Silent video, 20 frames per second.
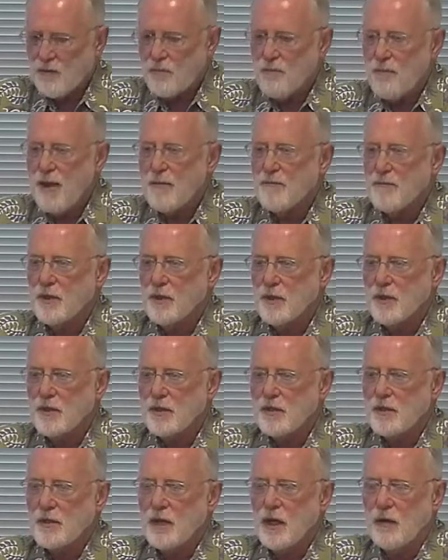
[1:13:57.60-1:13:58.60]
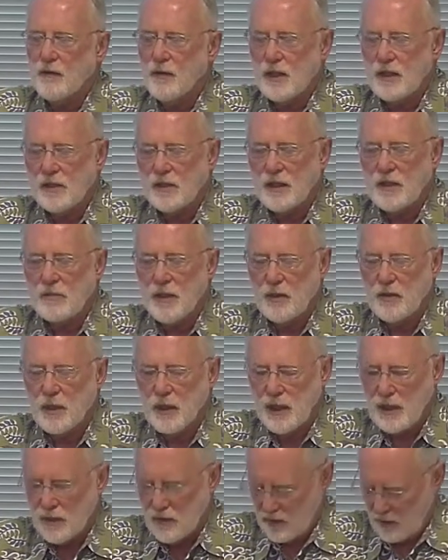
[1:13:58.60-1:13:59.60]
members of these
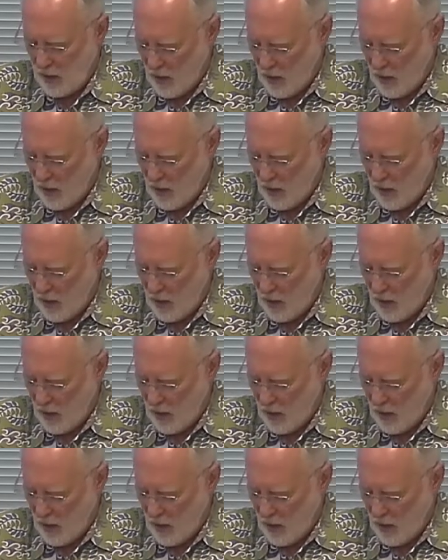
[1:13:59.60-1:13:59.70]
communities